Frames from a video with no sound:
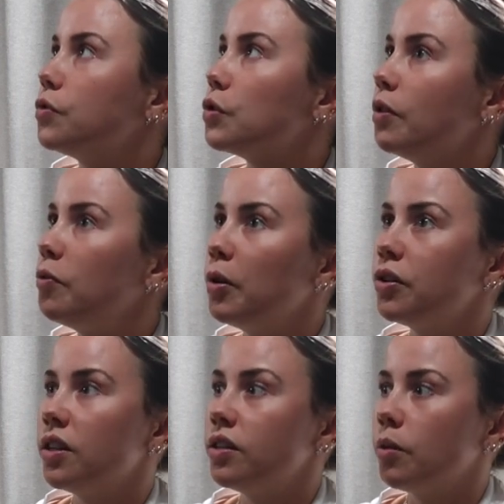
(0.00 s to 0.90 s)
So we've
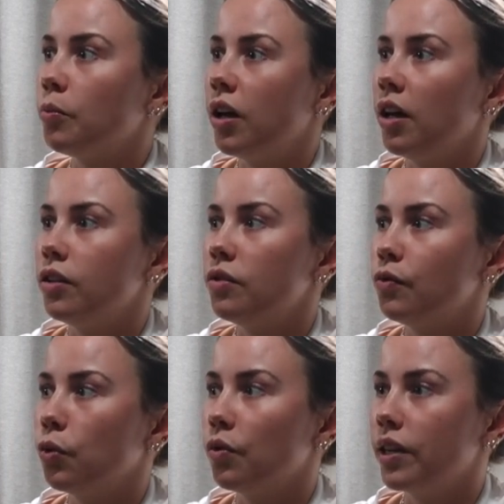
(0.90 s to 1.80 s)
booked in somewhere
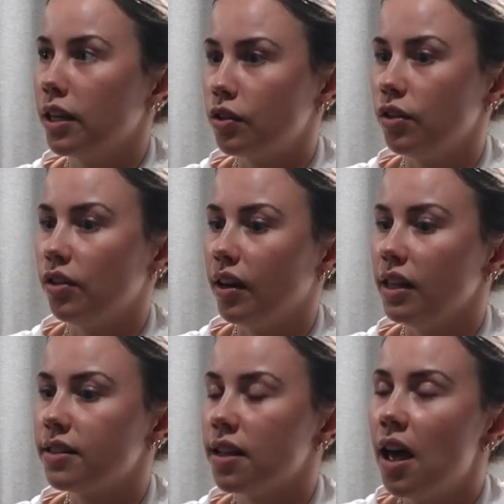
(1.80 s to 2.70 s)
for the next two
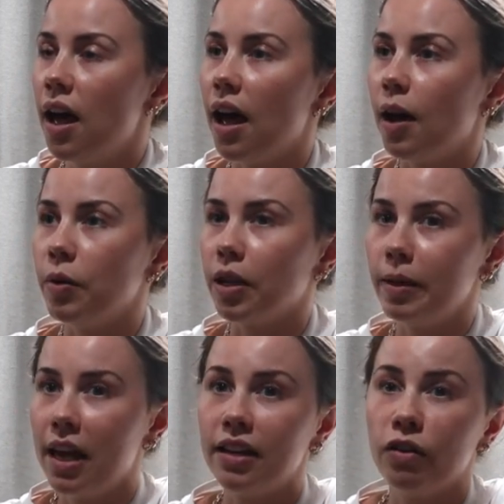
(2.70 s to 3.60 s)
nights, and we're going to
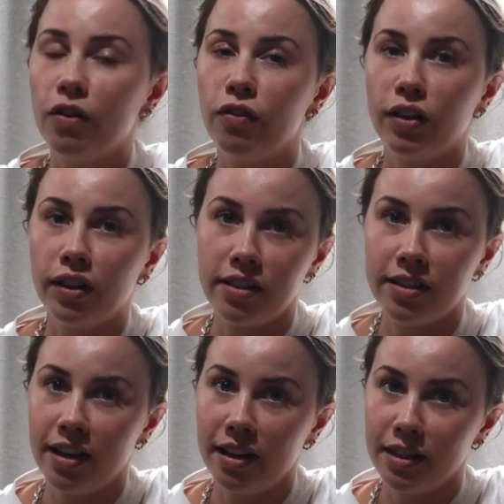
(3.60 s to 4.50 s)
be heading off nice
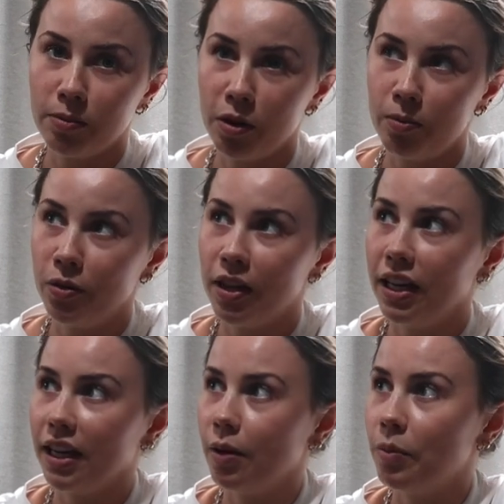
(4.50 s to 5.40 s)
and early tomorrow
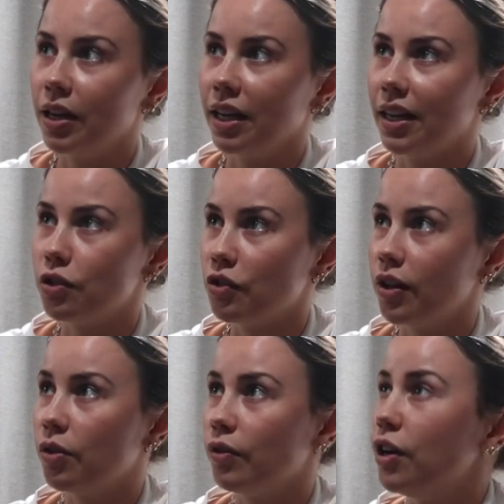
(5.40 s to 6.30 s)
morning, and we're going to get
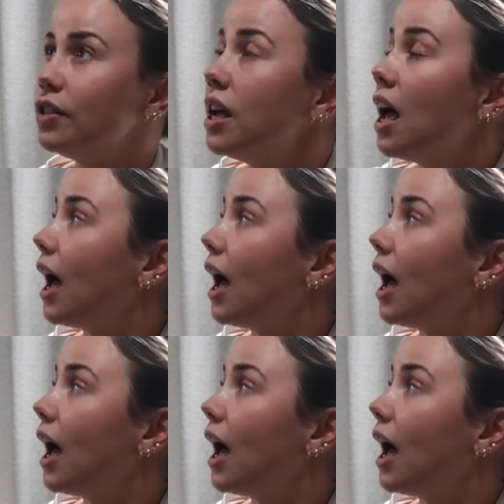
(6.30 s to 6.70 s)
straight on the road.